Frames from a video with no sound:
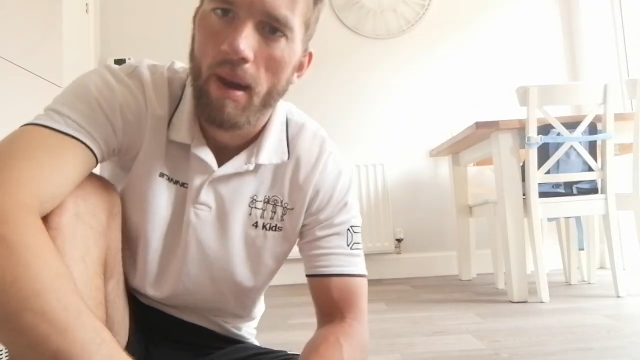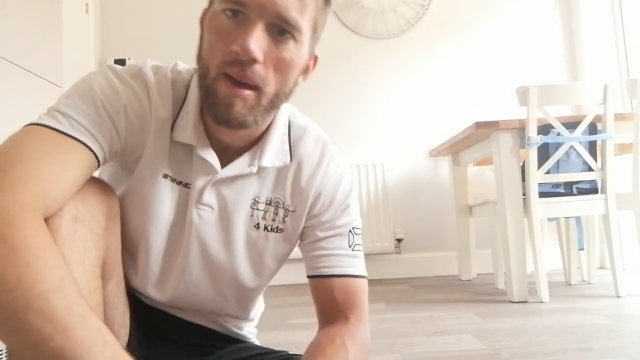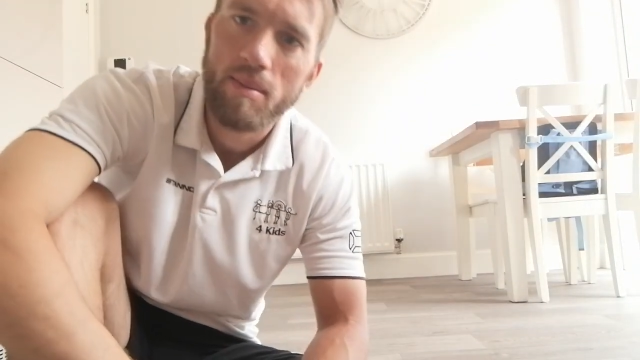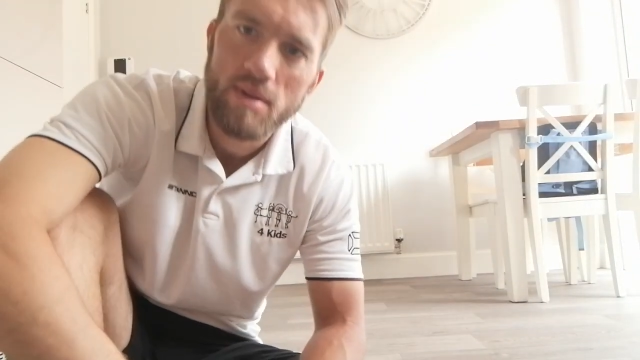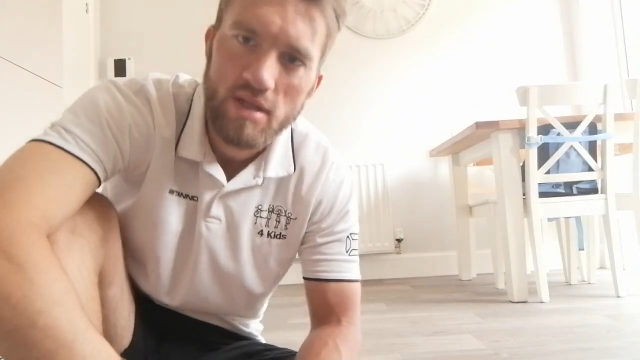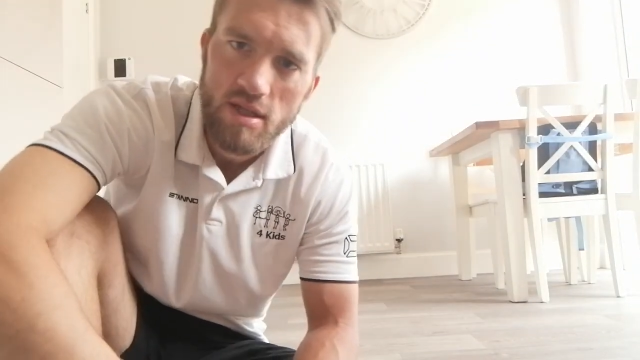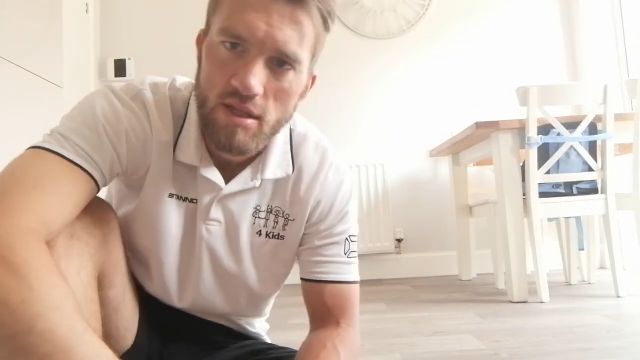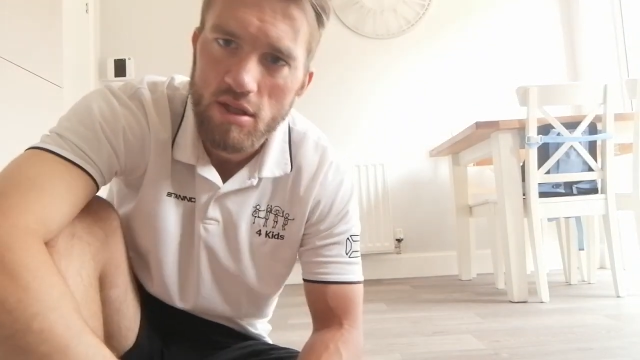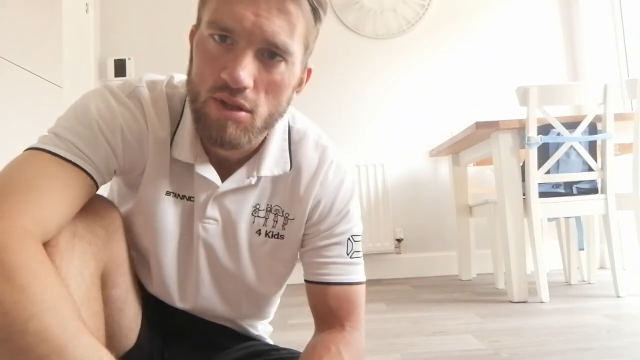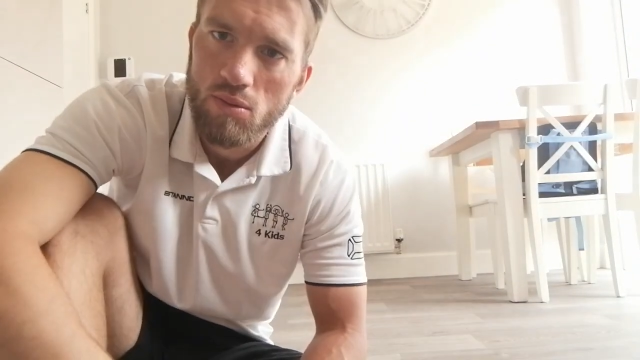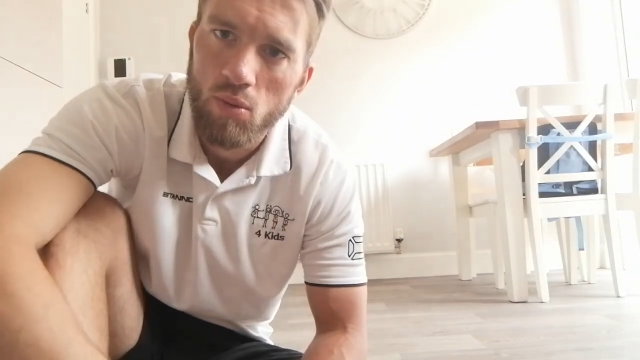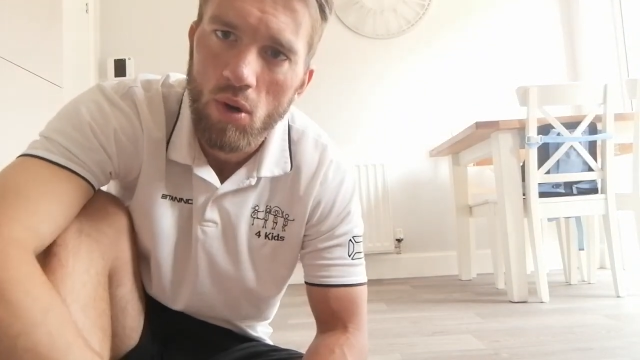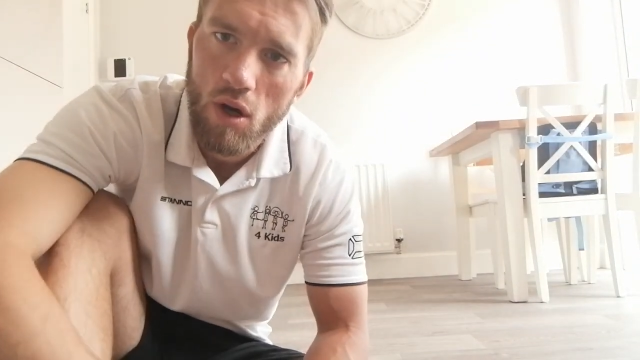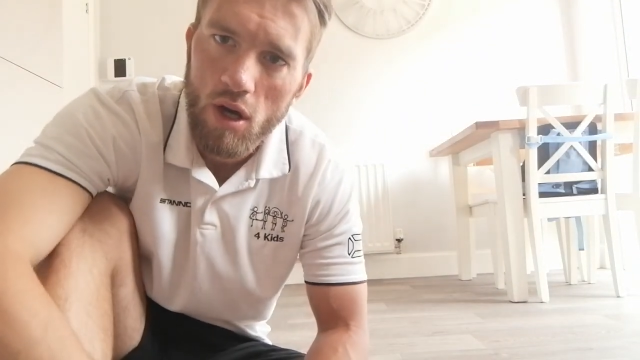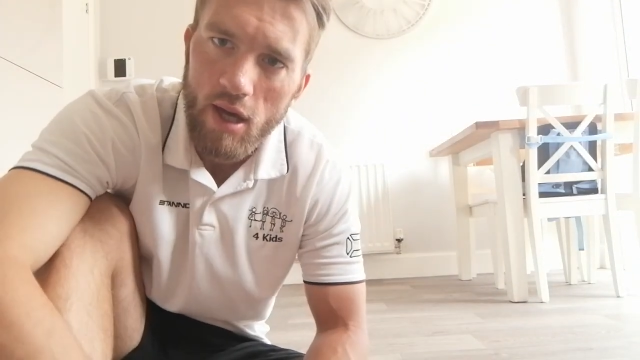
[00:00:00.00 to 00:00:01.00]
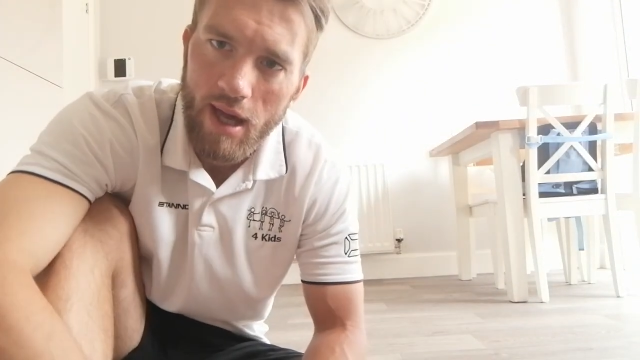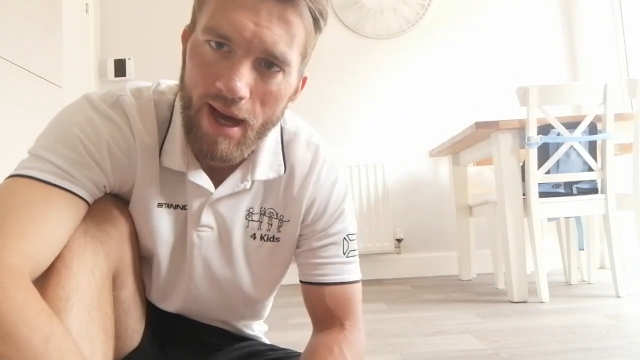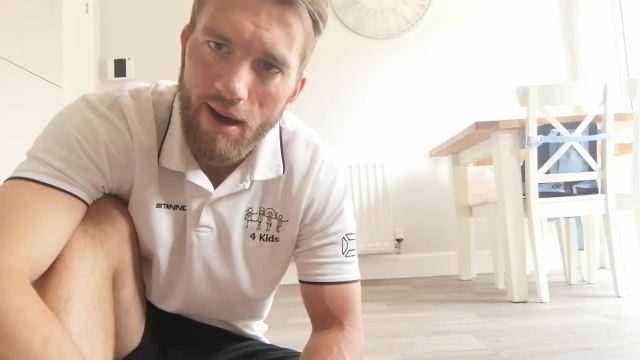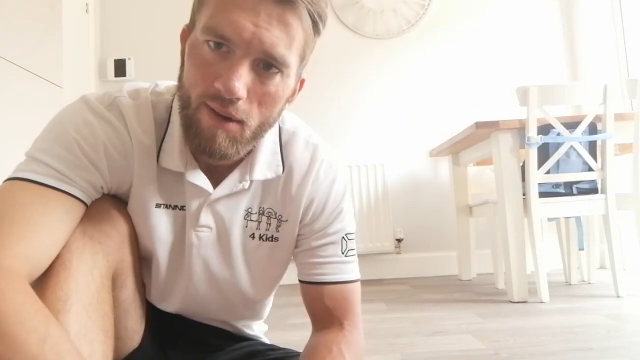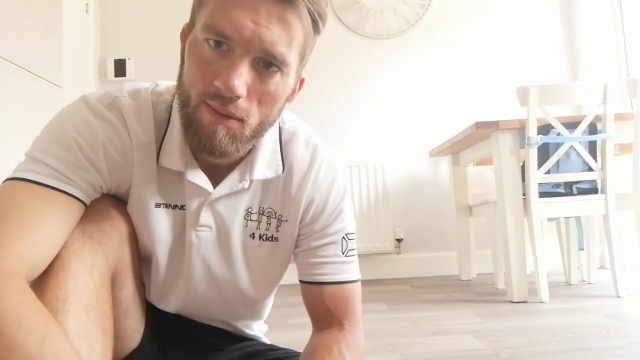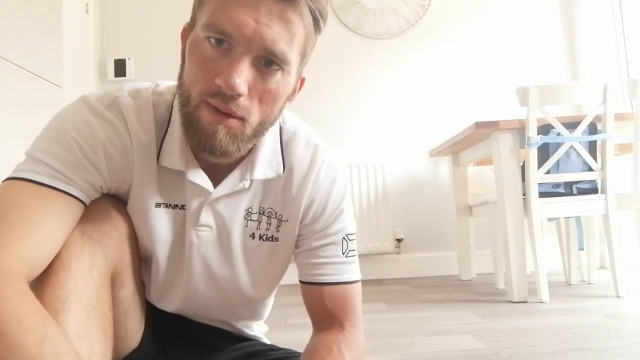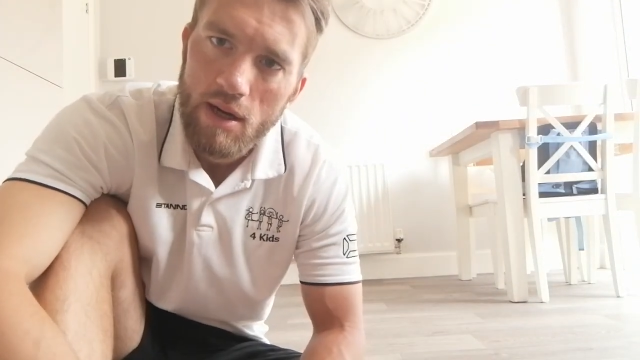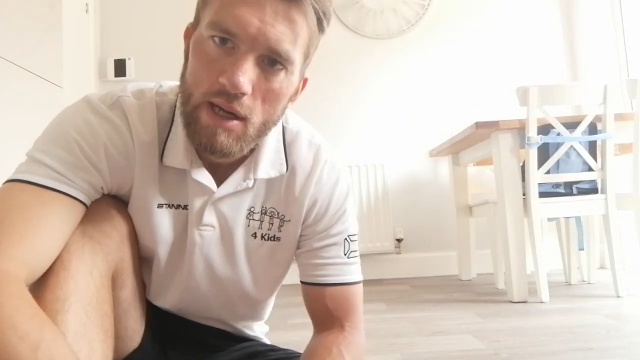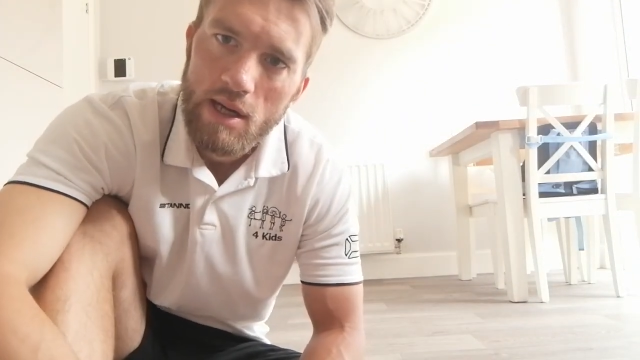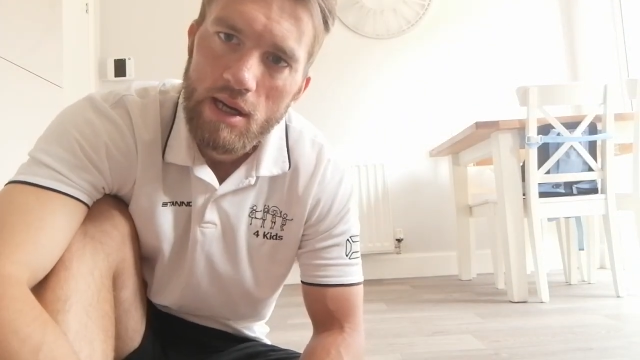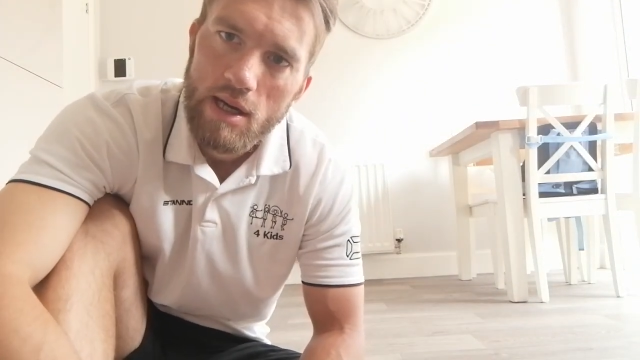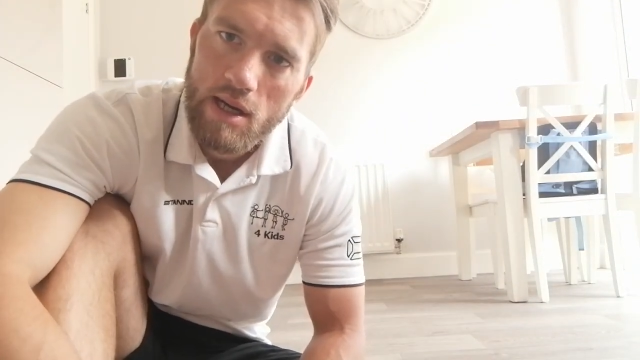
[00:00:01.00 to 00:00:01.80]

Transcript: paper, scissors workout.